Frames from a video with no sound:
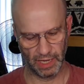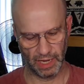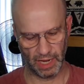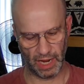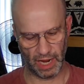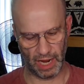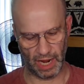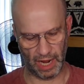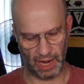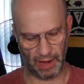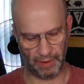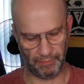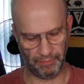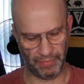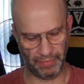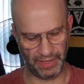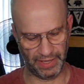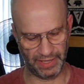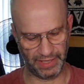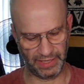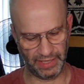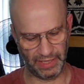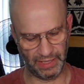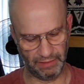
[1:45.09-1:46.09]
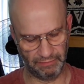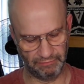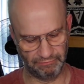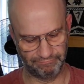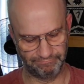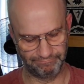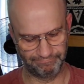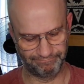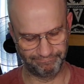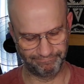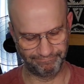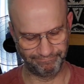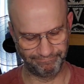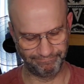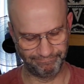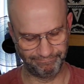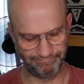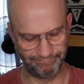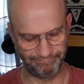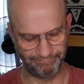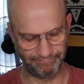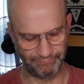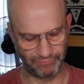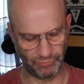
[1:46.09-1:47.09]
But
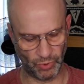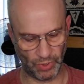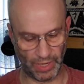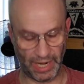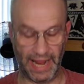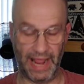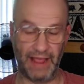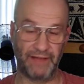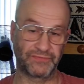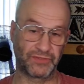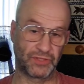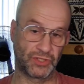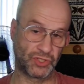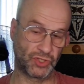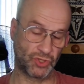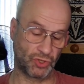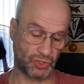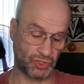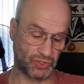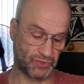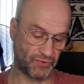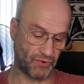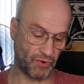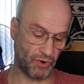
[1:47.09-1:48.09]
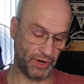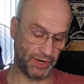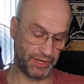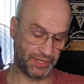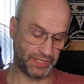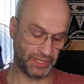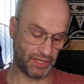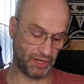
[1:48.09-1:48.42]
when I have to search for it,